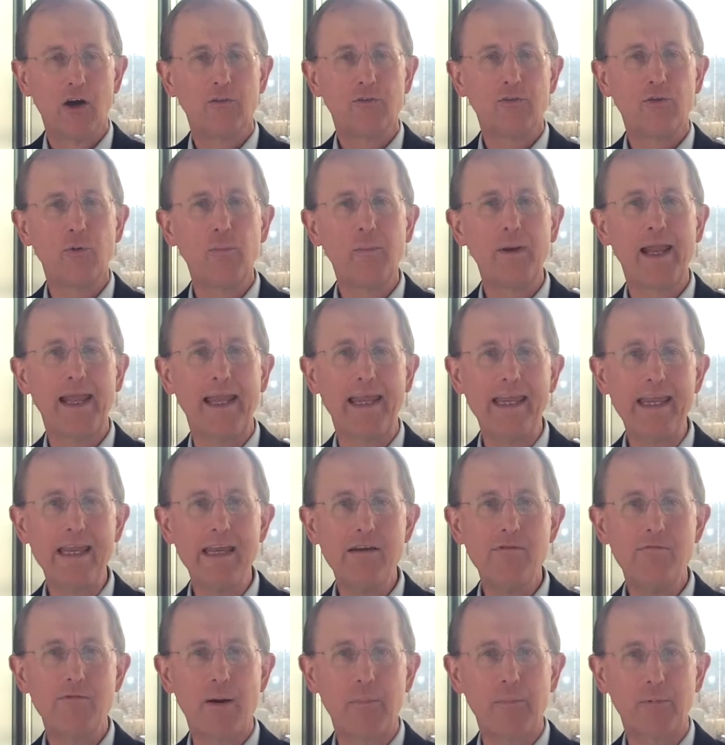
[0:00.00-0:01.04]
Formula
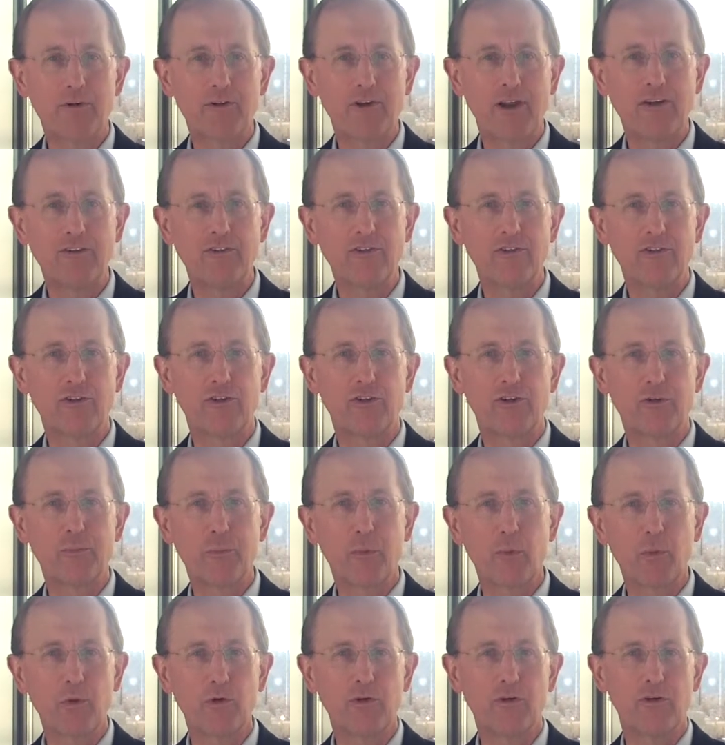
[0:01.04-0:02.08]
E represents the
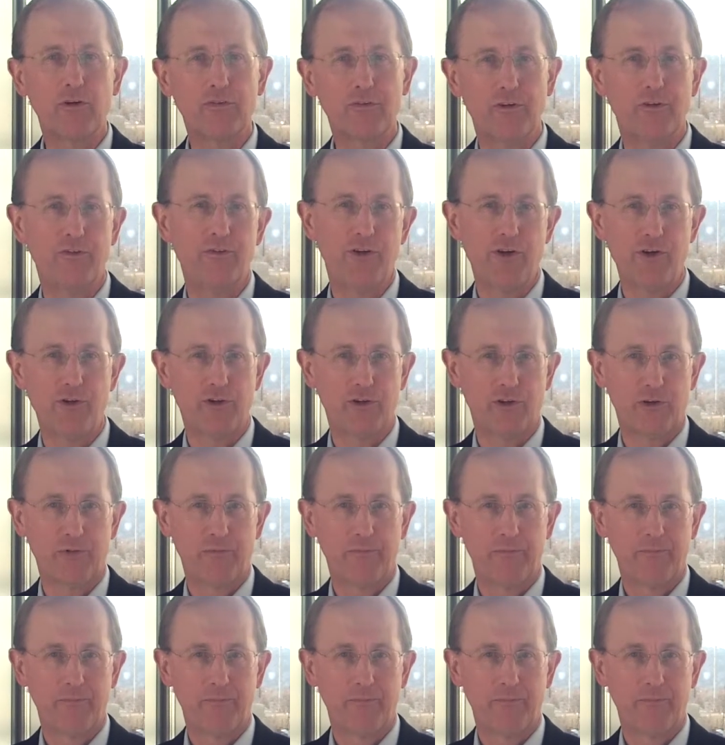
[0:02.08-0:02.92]
sport of the future